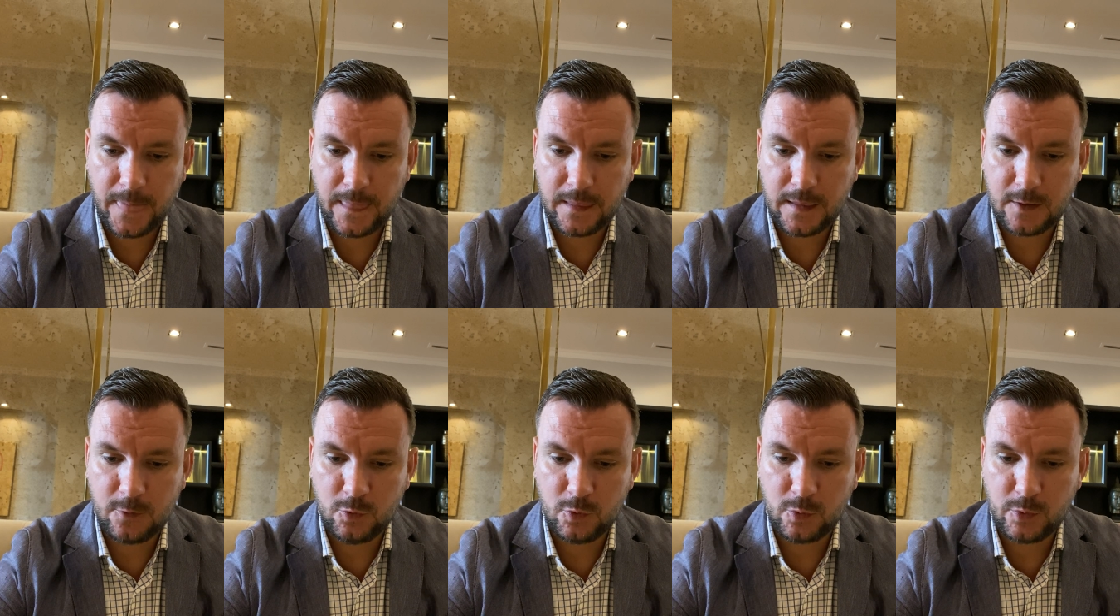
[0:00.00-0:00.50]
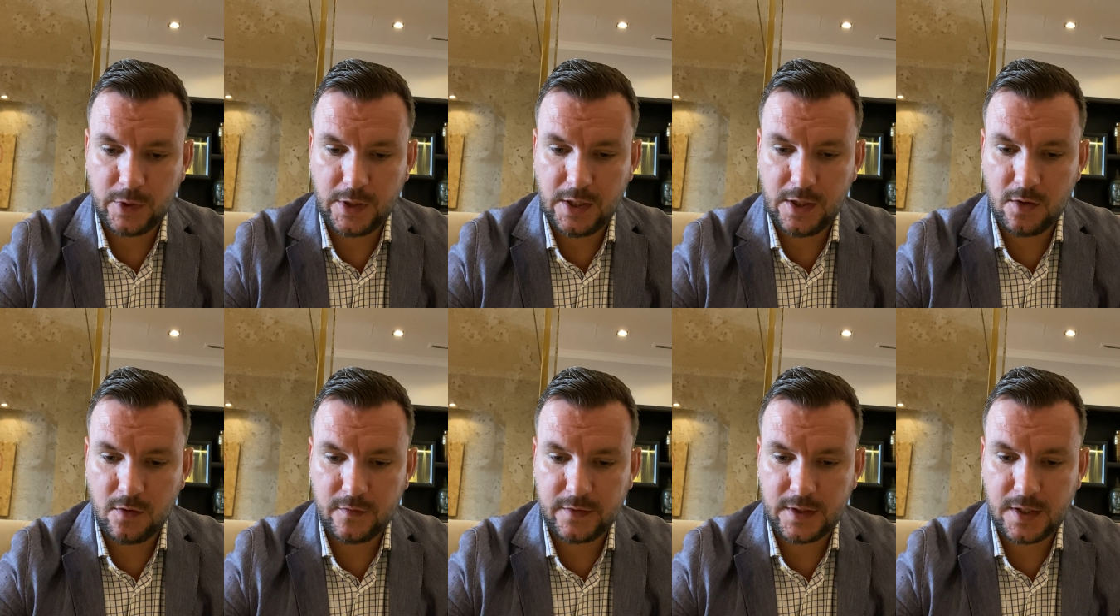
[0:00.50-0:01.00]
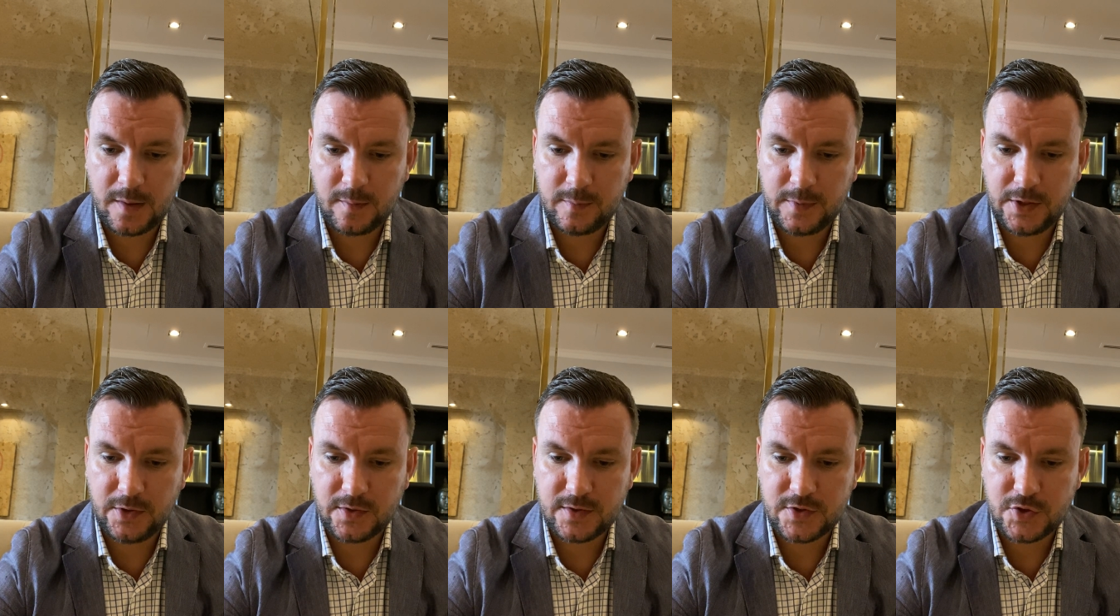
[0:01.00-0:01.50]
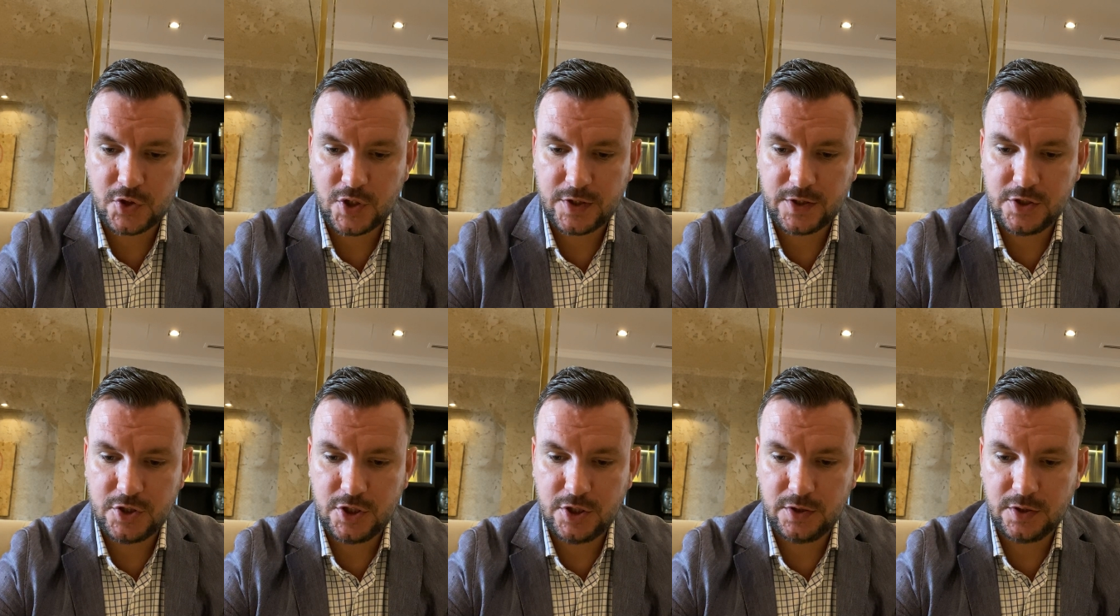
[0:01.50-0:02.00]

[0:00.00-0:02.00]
they would really love an update on strategy